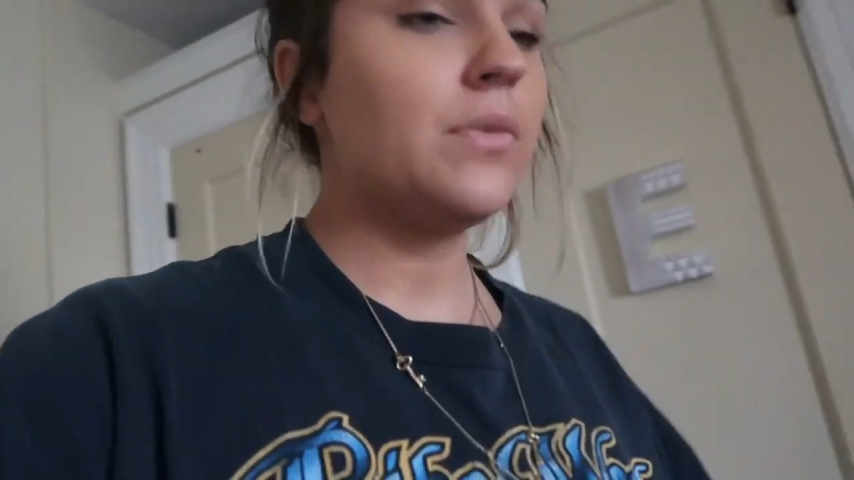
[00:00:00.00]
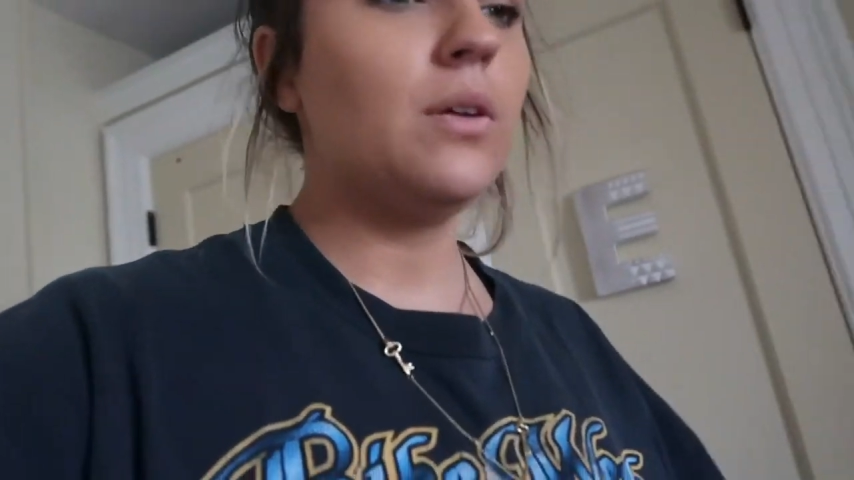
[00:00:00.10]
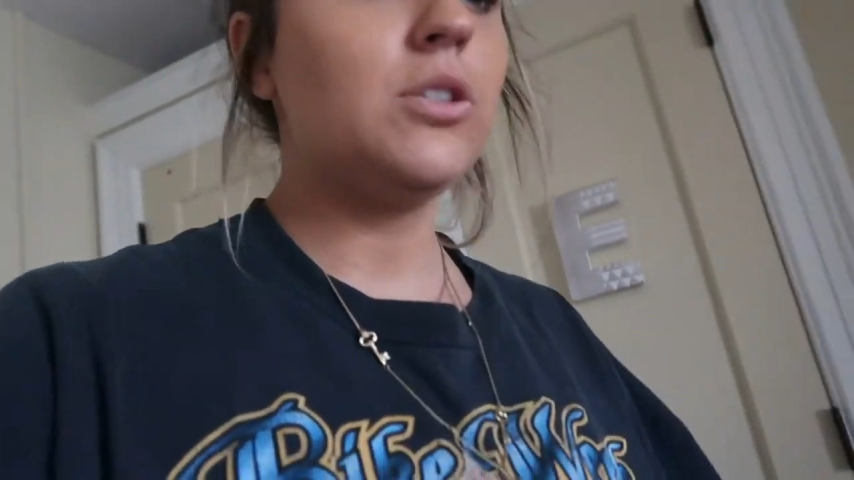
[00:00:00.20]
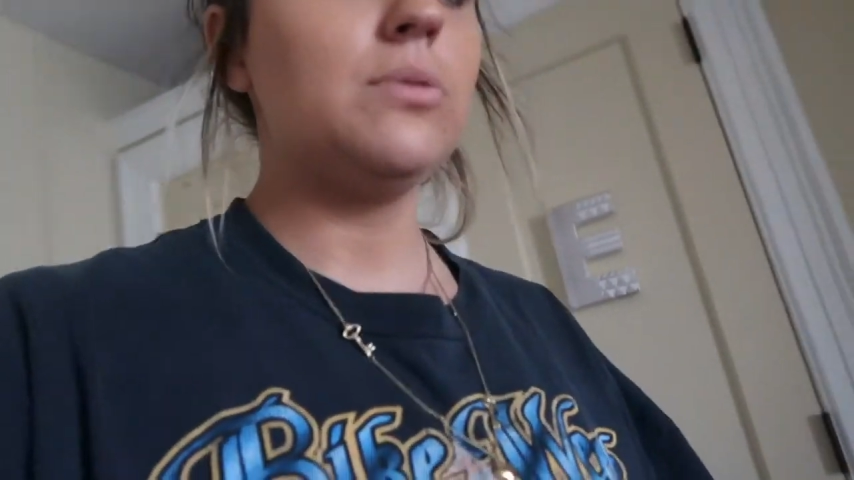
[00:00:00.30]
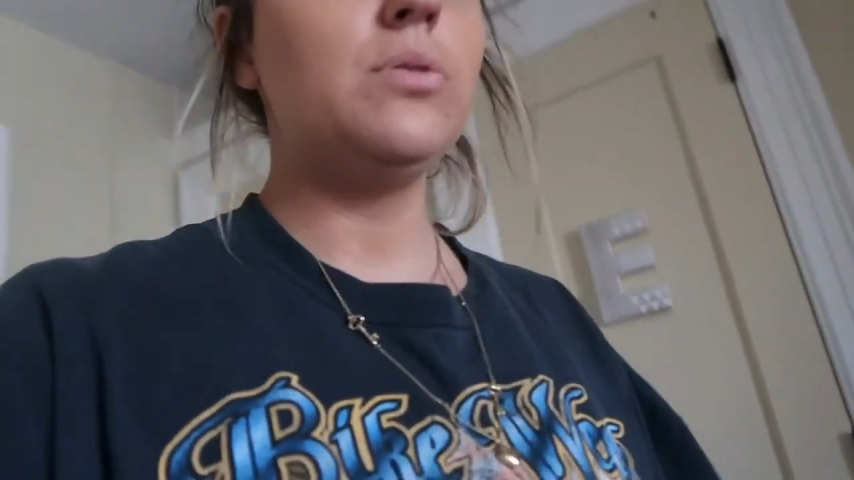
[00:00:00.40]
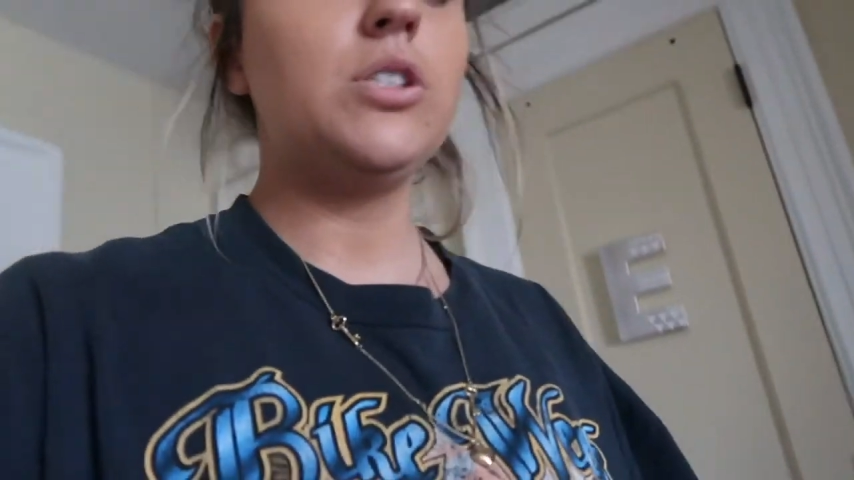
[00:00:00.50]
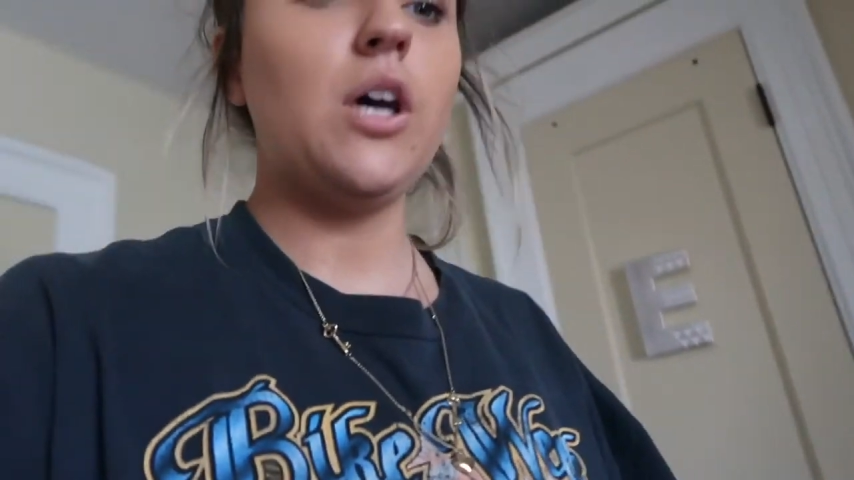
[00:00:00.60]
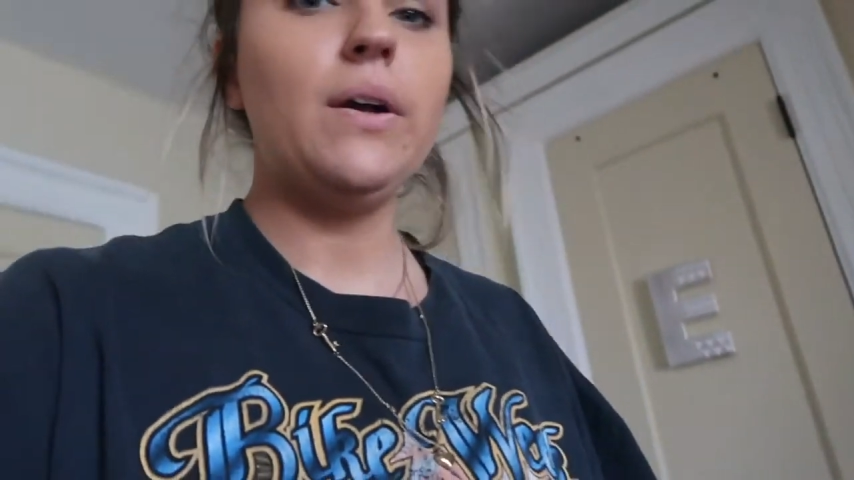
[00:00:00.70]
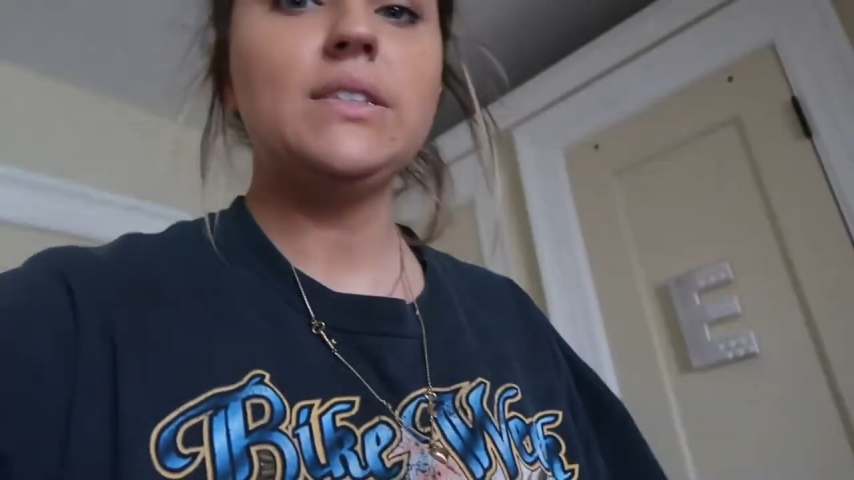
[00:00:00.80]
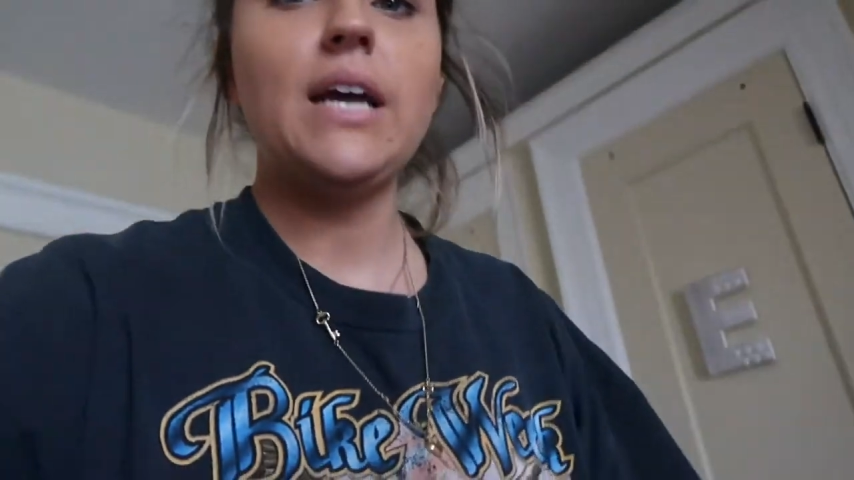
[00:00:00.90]
which I'm
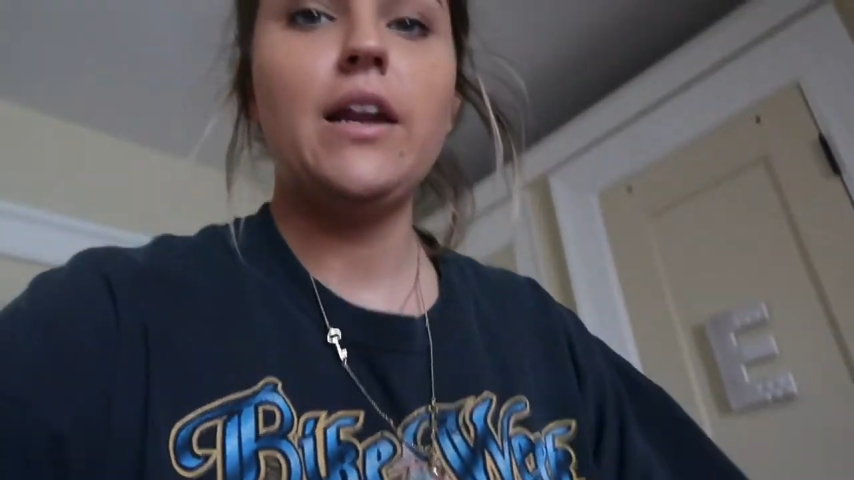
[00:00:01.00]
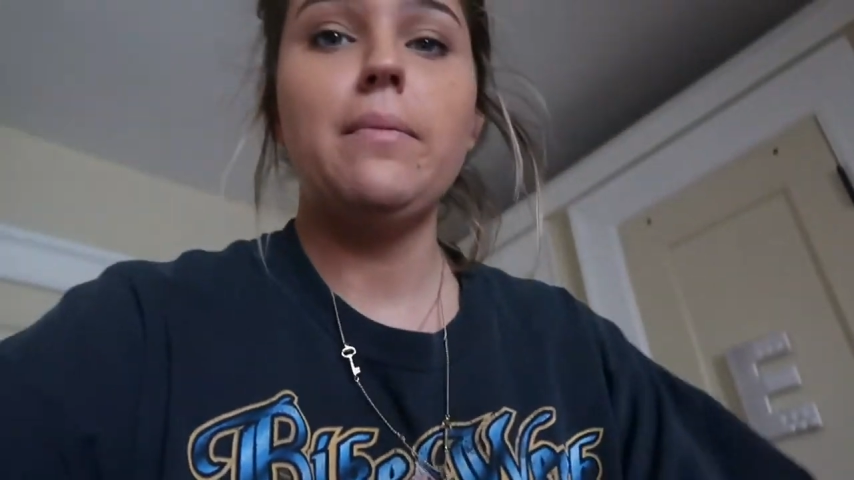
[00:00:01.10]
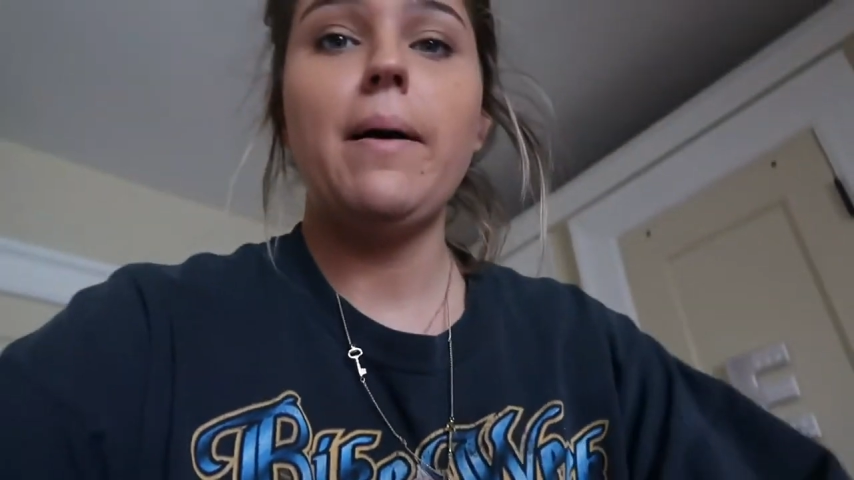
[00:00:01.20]
so excited